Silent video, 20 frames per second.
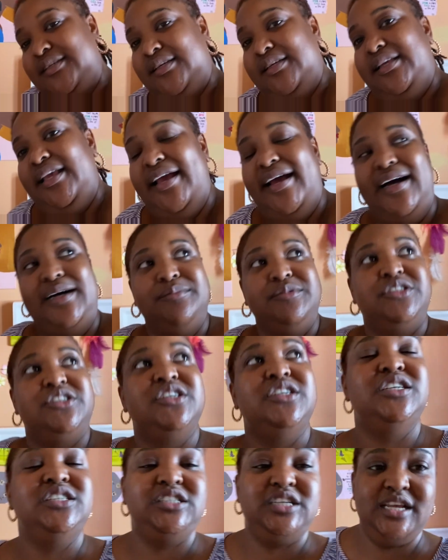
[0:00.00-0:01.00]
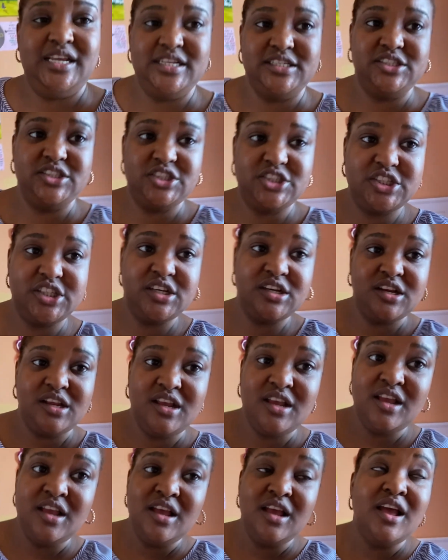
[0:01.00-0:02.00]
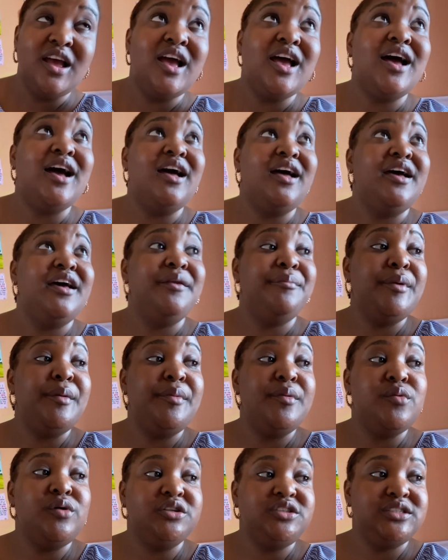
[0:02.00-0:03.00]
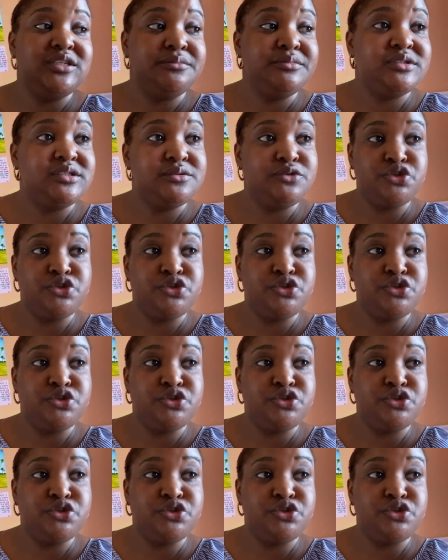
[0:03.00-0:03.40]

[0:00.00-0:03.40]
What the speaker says: yeah, I'm just gonna change and maybe watch some